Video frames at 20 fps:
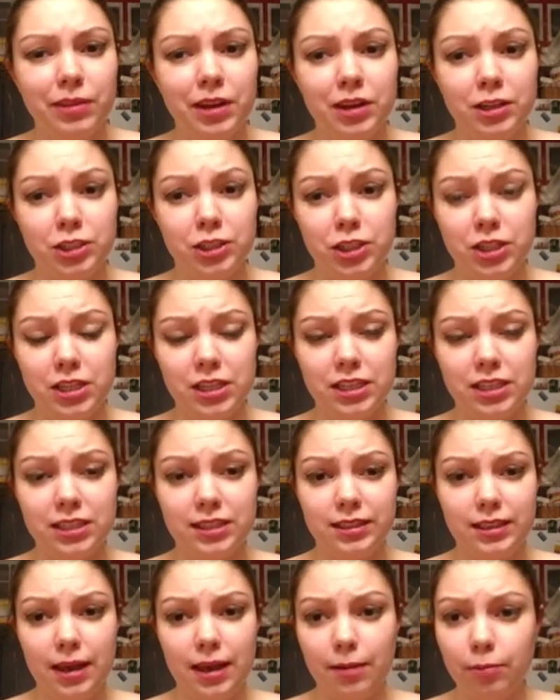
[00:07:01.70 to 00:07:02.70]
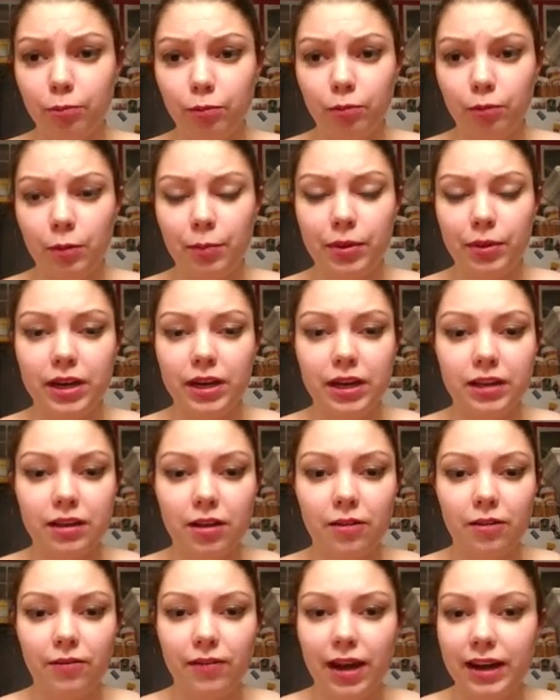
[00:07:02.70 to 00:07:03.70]
She just kept repeating
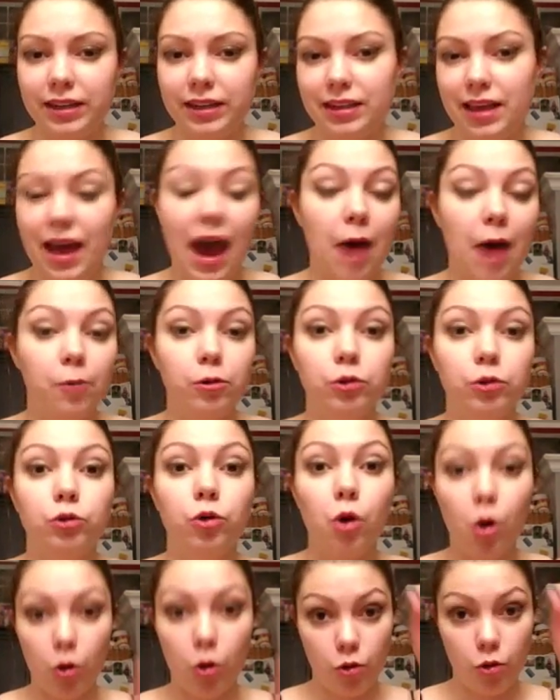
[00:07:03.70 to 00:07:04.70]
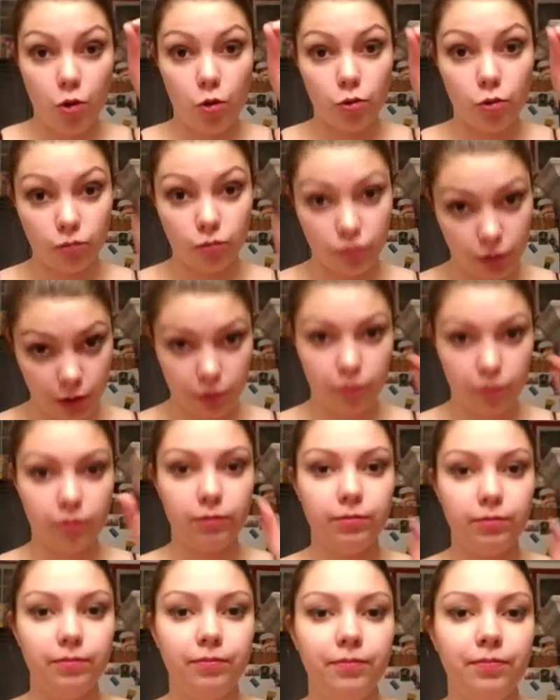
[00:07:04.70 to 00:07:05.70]
the fact that I was rude
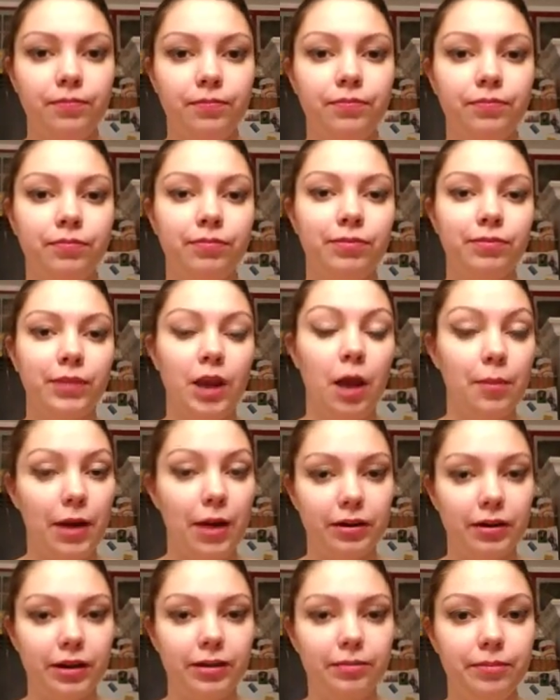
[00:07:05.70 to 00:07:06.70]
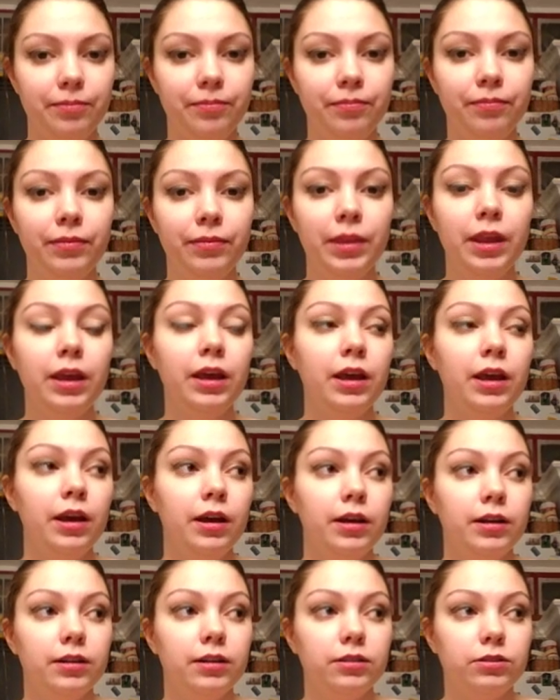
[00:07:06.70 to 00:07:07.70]
about it.
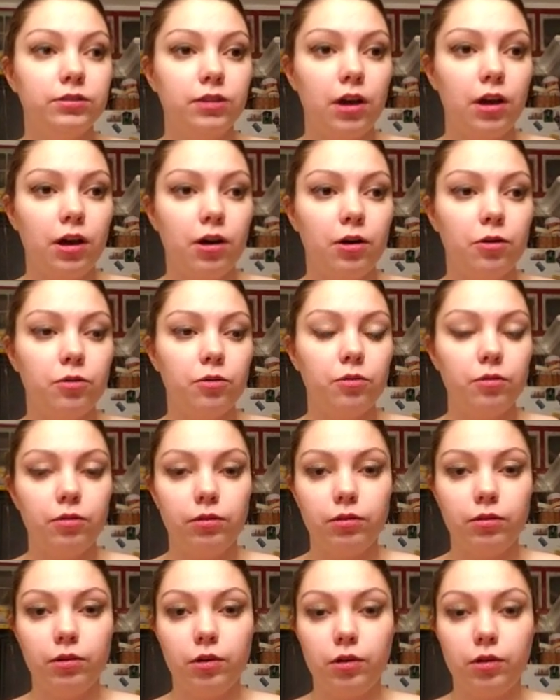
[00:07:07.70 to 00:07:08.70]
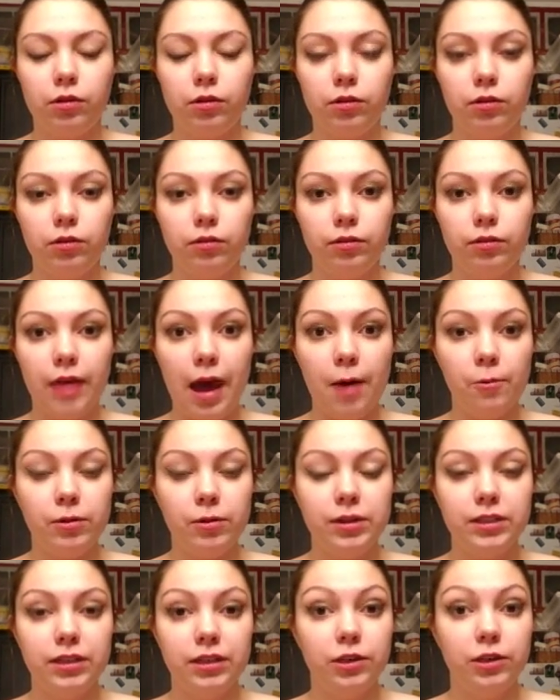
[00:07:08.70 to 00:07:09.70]
So that
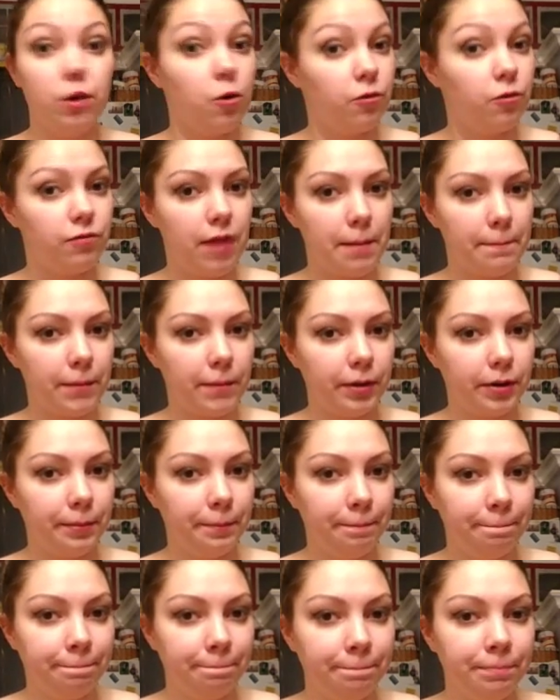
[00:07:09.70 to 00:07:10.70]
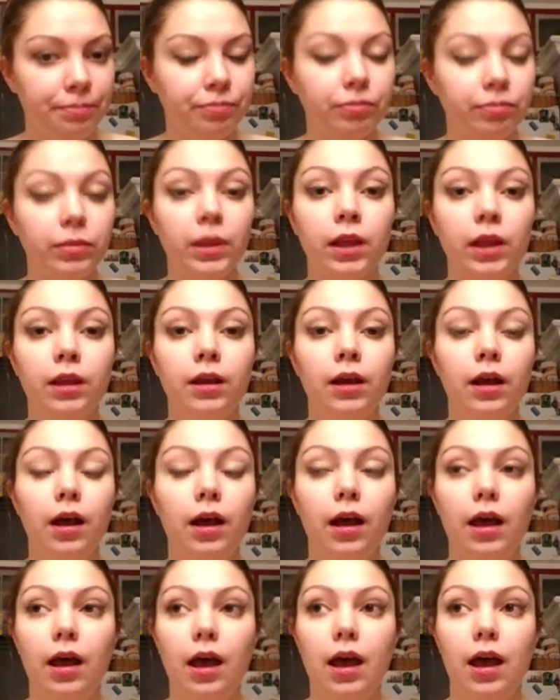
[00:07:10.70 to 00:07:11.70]
was in November.
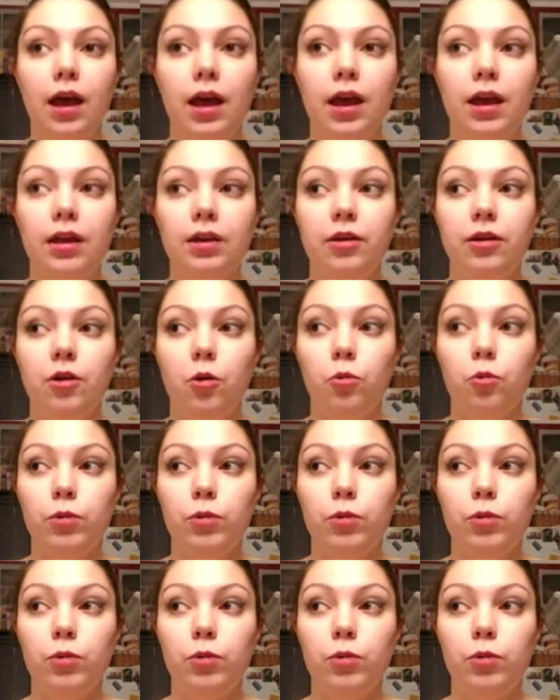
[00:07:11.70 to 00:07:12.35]
And